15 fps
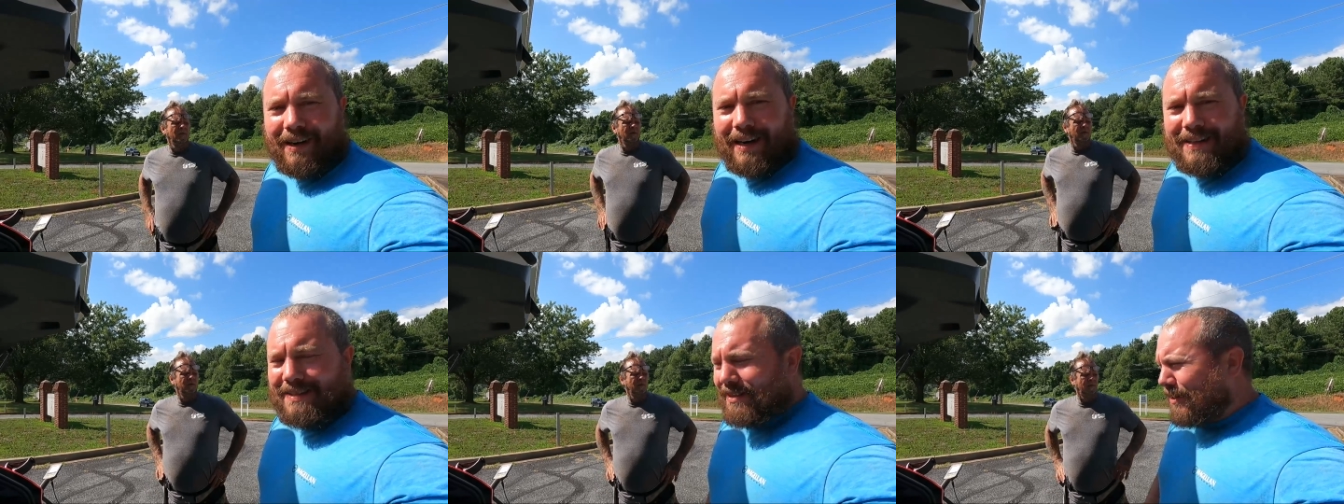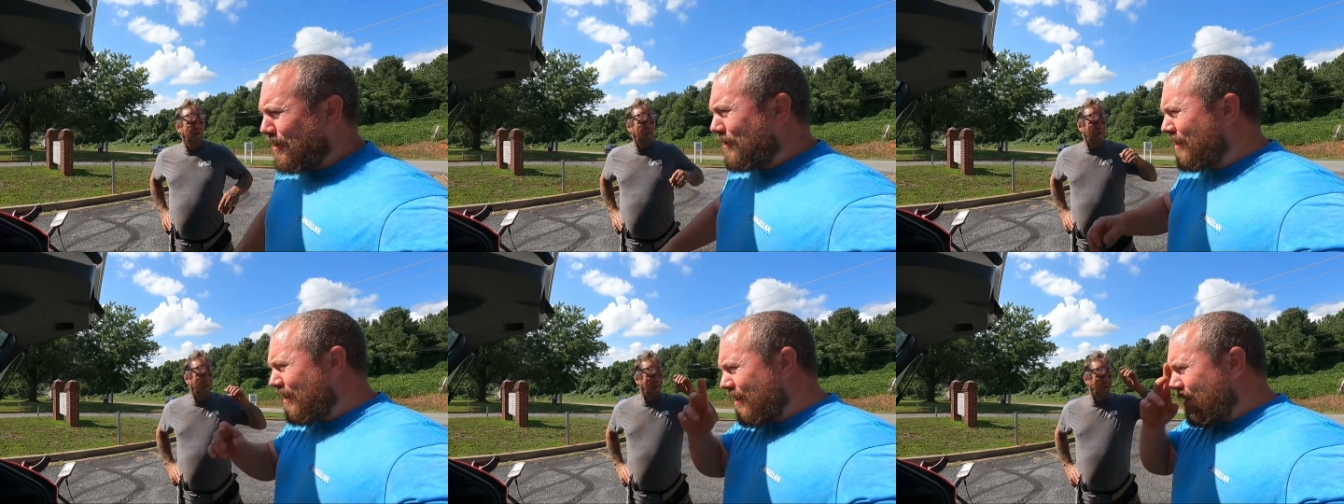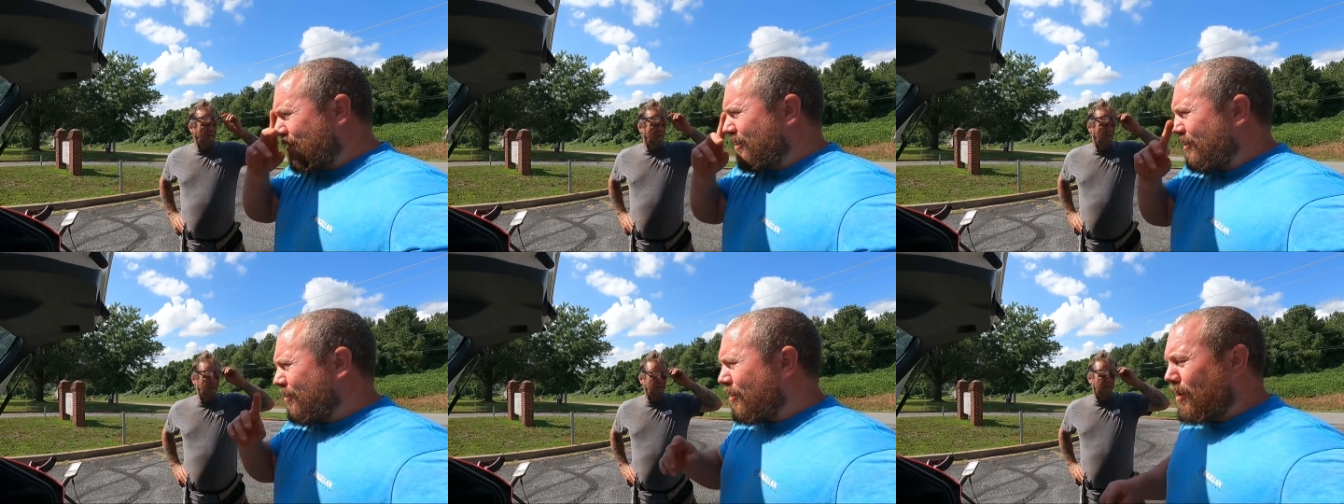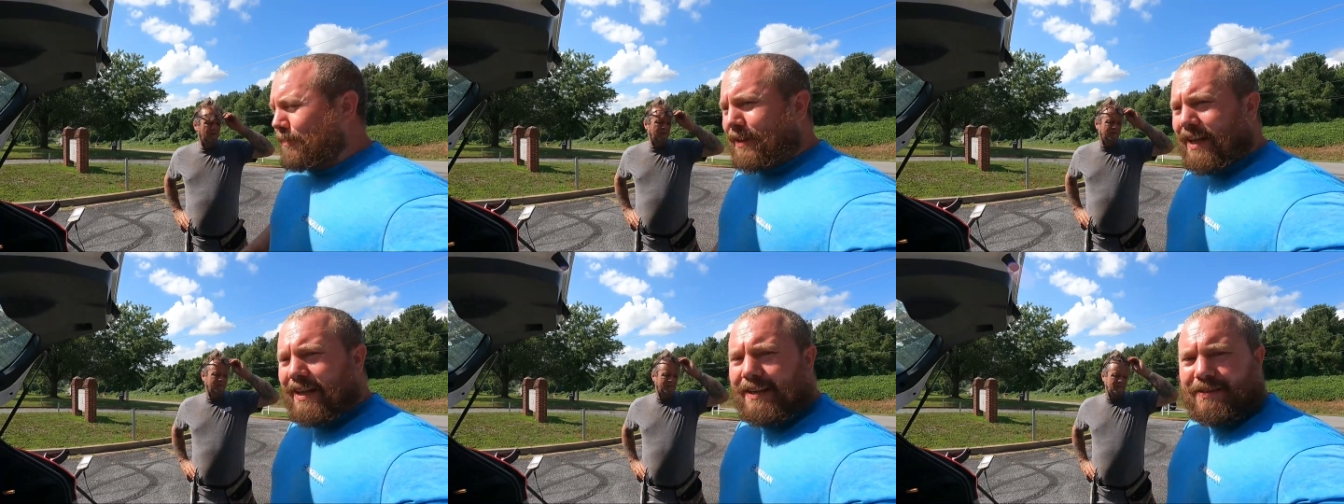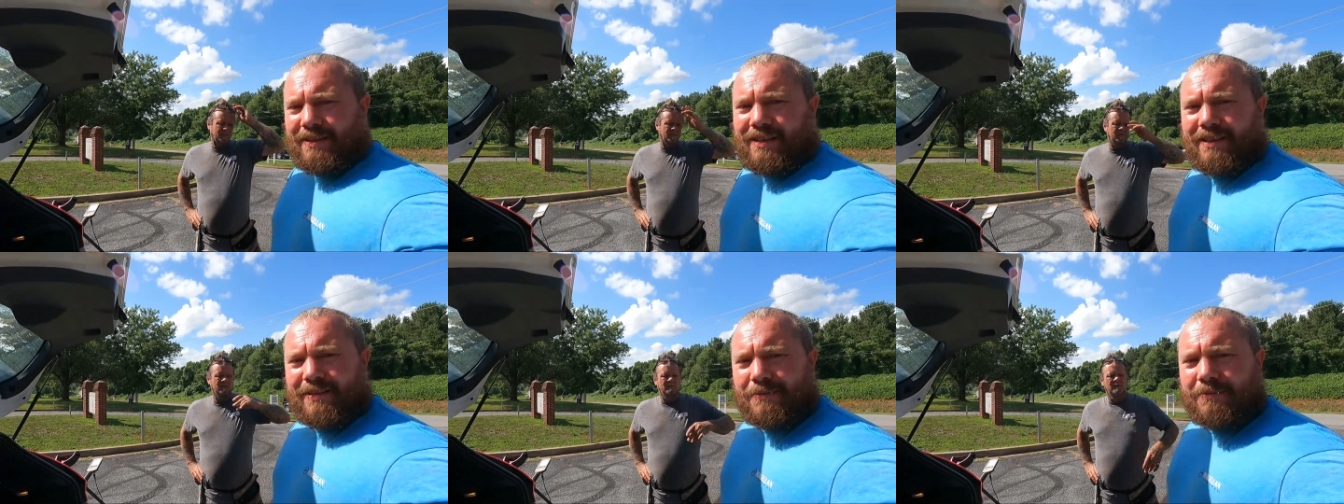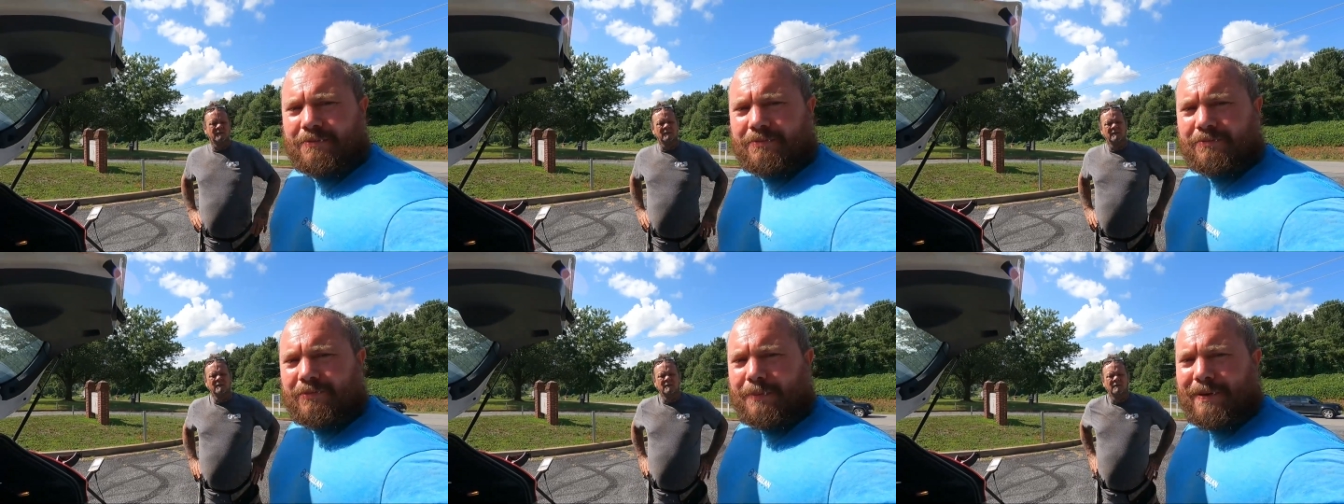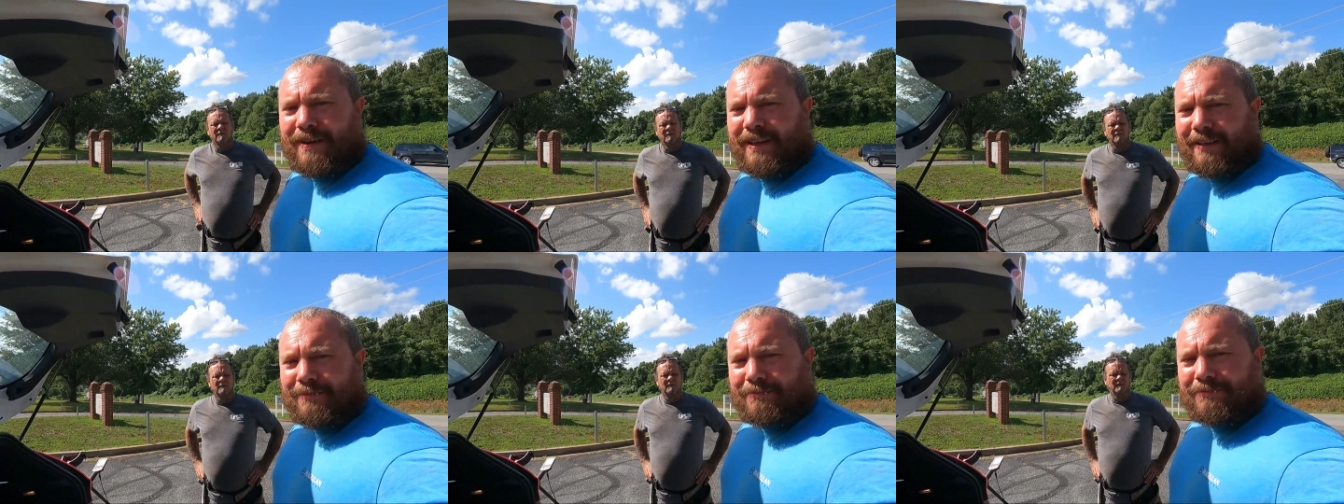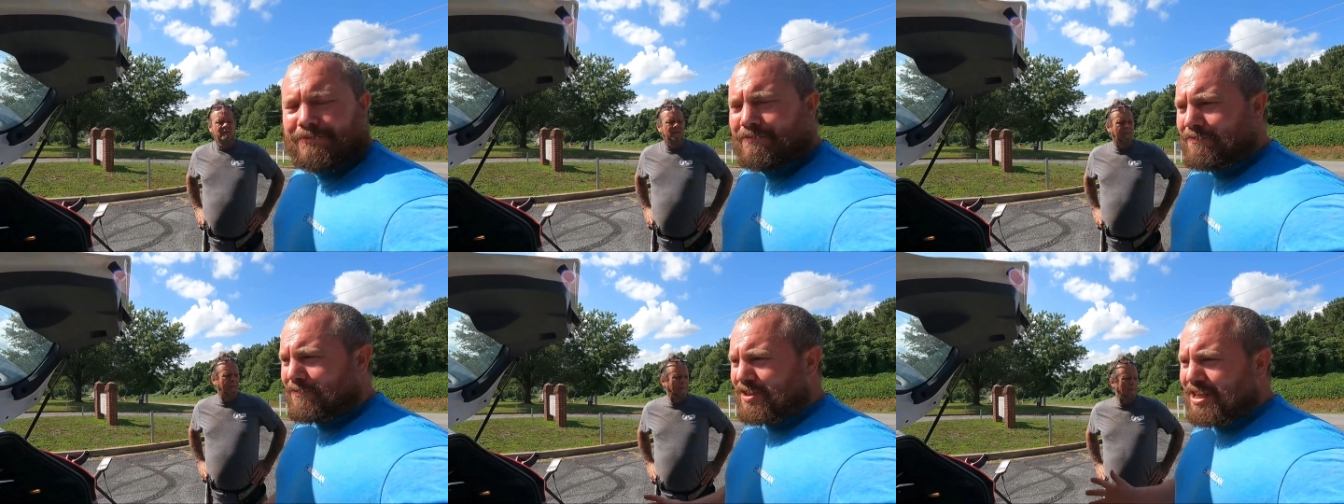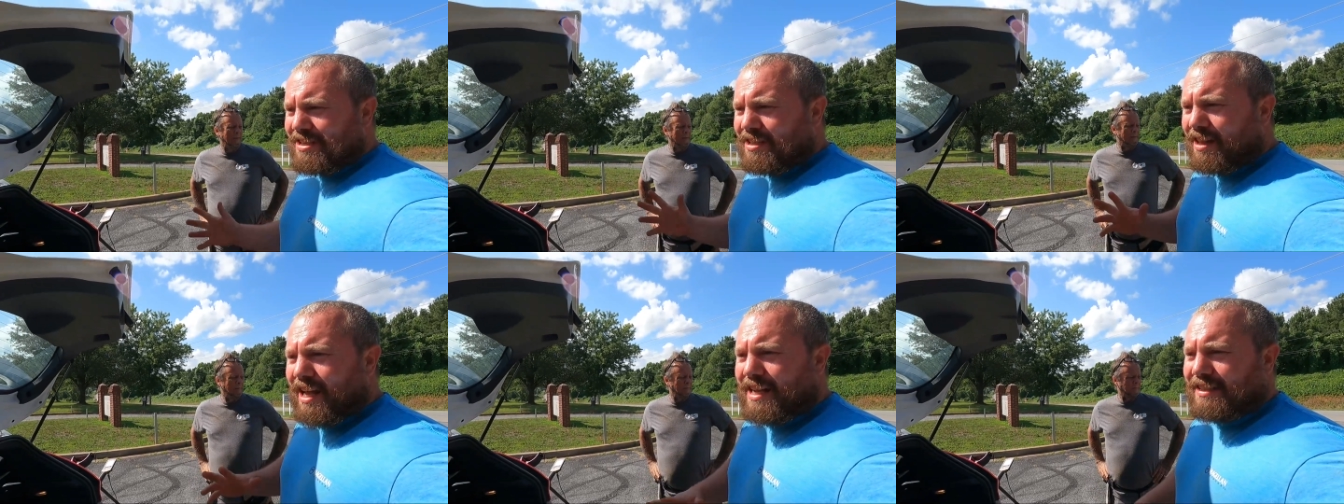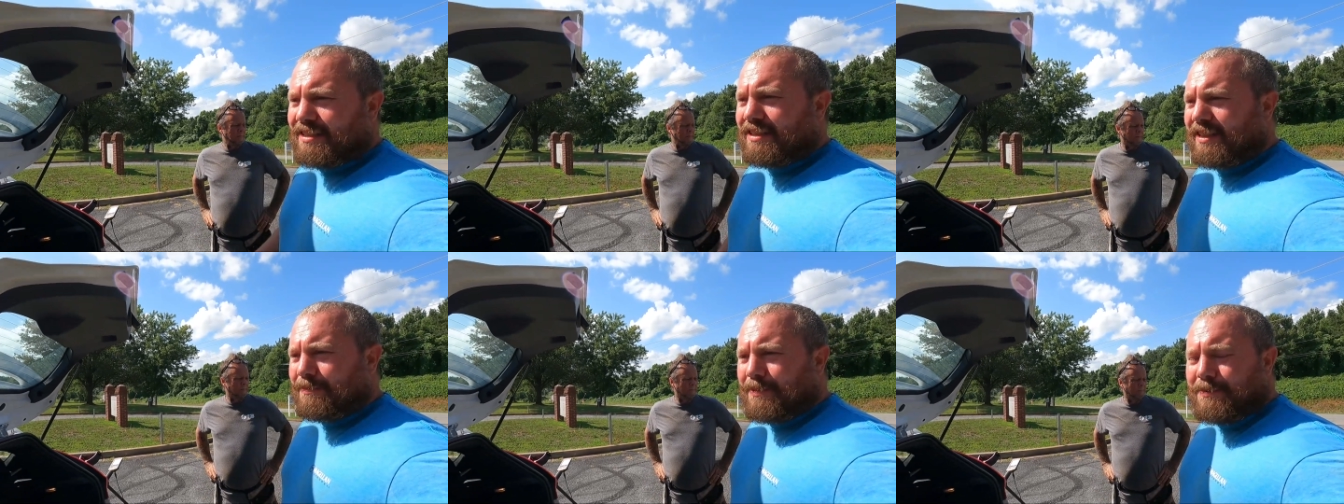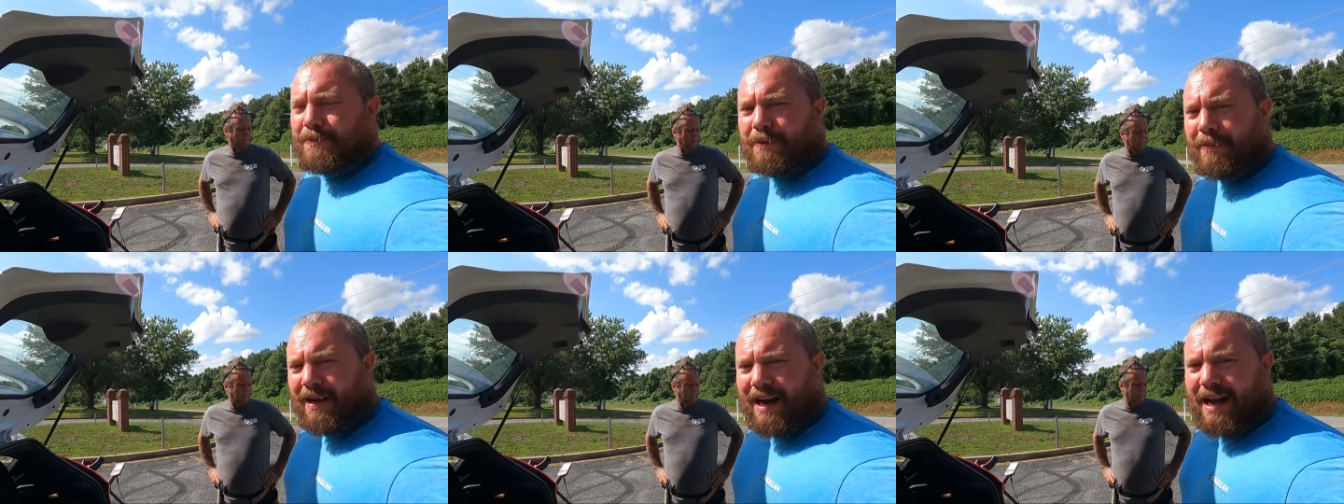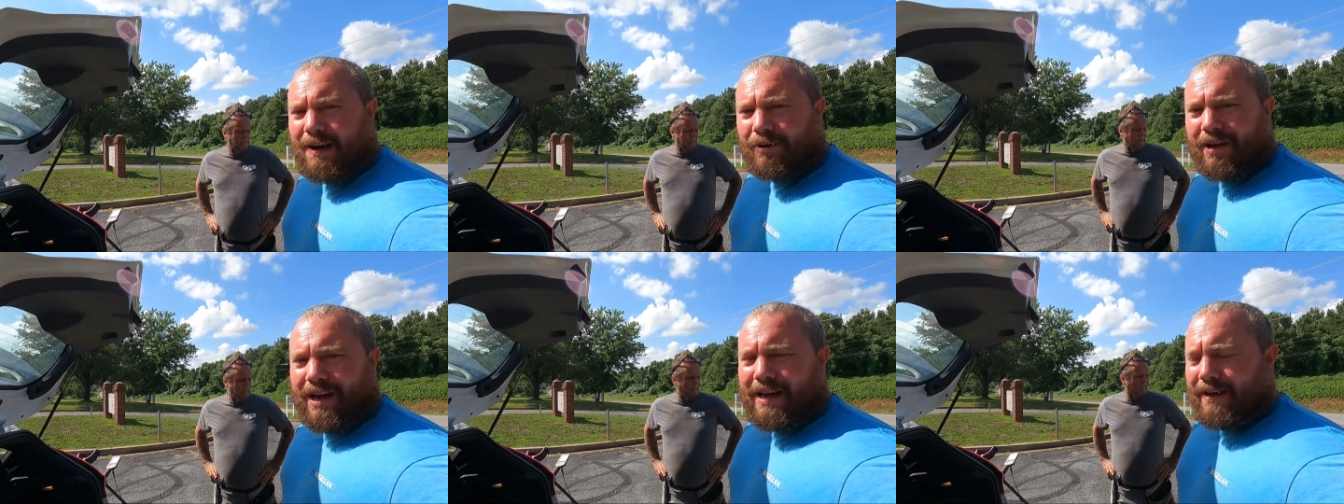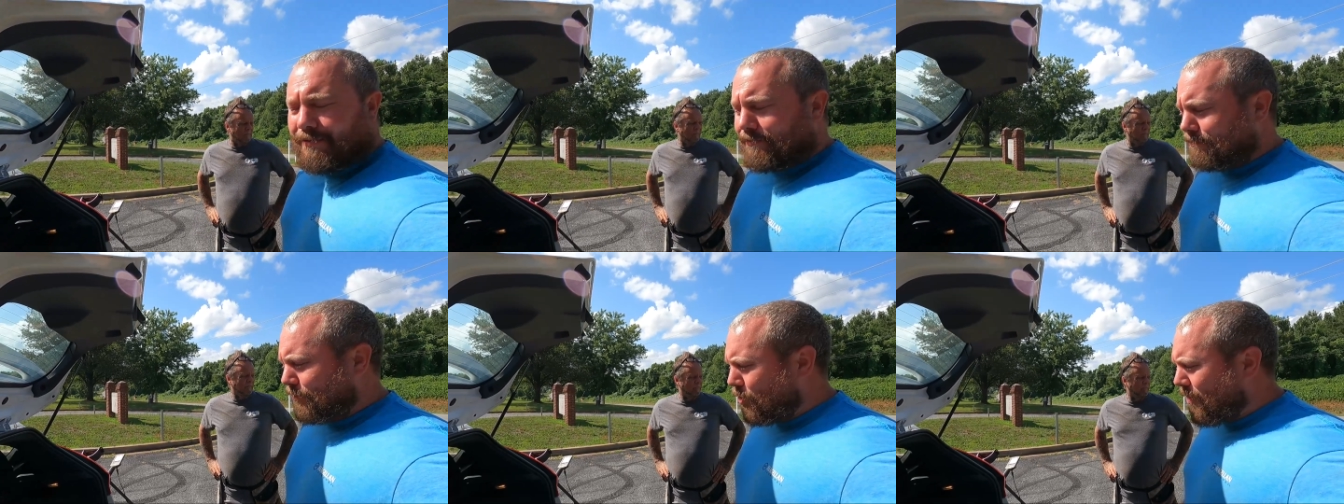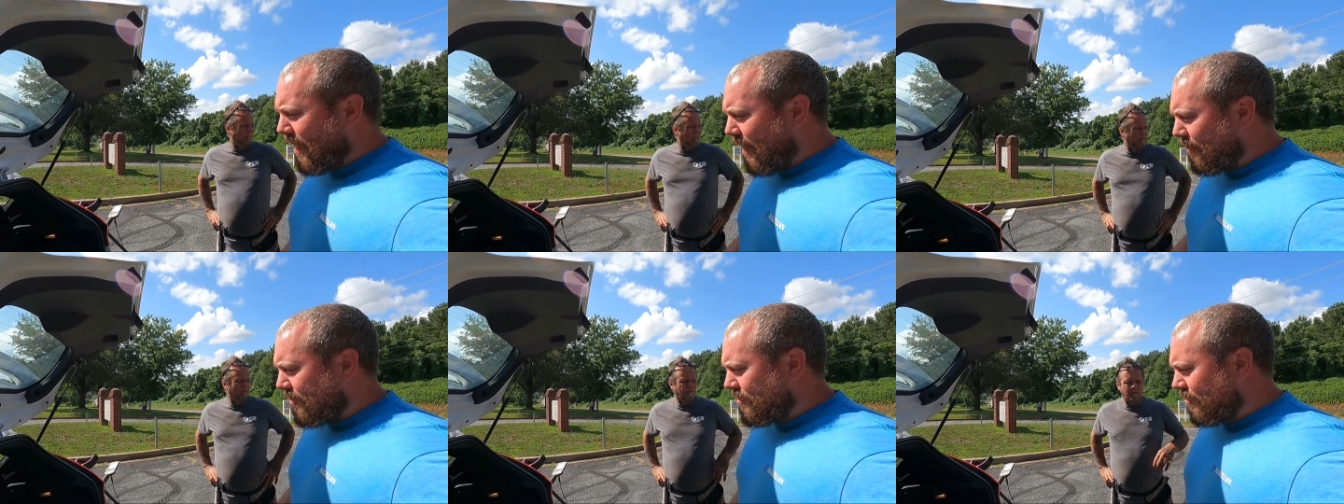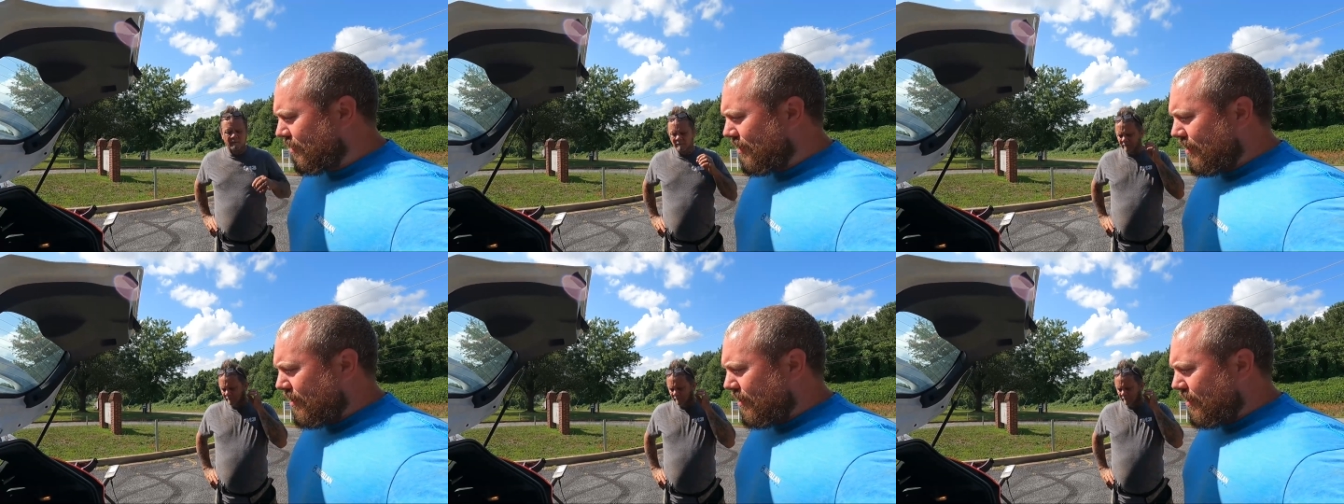right, so a little update. We've been, since the last clip, it's been about an hour and a half, two hours.